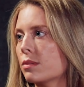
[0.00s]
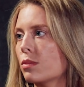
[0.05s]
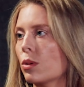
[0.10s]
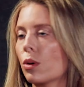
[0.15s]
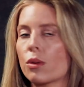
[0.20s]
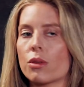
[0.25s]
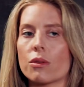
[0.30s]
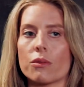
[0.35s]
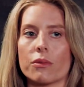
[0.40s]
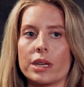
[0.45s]

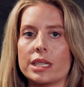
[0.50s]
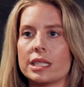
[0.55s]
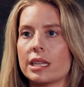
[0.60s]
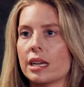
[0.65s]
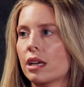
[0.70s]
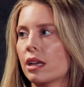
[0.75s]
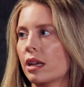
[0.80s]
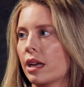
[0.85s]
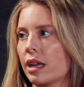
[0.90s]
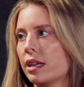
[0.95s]
both
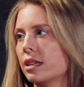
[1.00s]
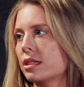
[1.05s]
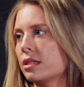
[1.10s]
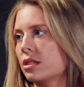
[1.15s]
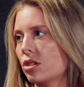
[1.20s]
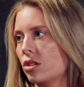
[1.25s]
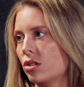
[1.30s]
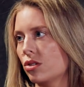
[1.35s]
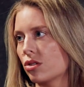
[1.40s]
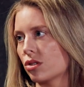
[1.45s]
retail and
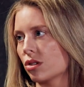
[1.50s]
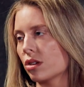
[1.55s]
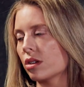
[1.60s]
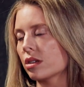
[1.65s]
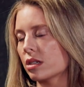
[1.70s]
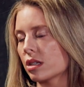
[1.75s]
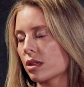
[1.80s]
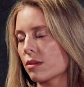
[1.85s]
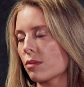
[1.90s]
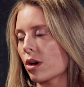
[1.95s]
institutional,
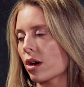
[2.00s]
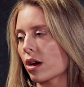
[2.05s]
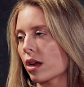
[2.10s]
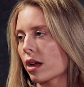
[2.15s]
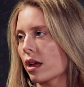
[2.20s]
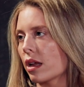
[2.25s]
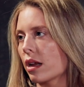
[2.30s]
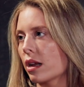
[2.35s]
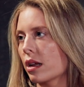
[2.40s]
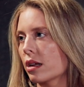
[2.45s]
into the
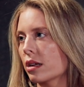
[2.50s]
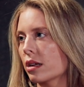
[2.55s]
market.